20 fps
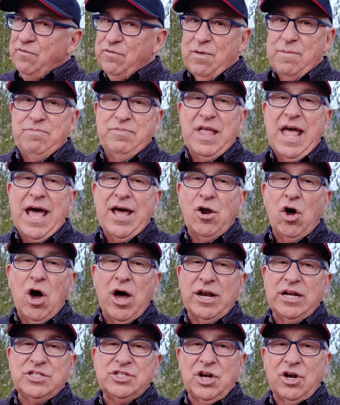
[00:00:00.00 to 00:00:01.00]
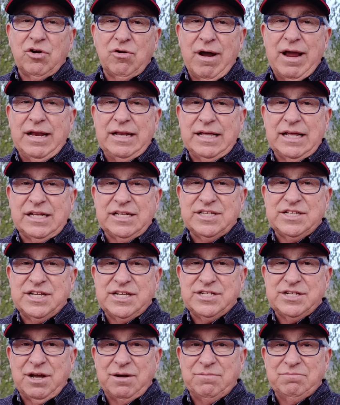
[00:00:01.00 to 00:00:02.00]
from then on, it's a great little
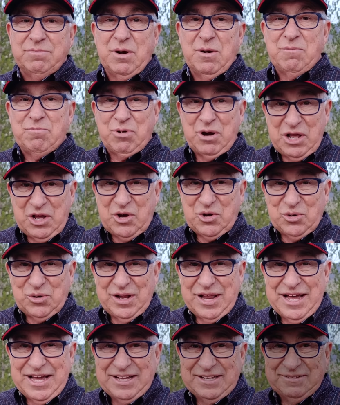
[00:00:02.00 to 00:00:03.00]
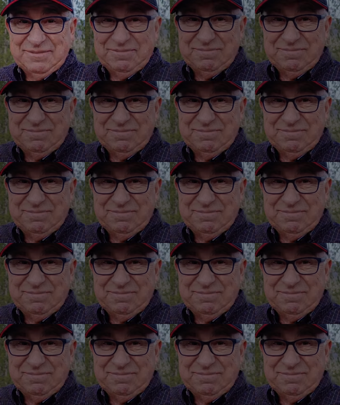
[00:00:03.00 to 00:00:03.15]
system. Pretty cool, huh?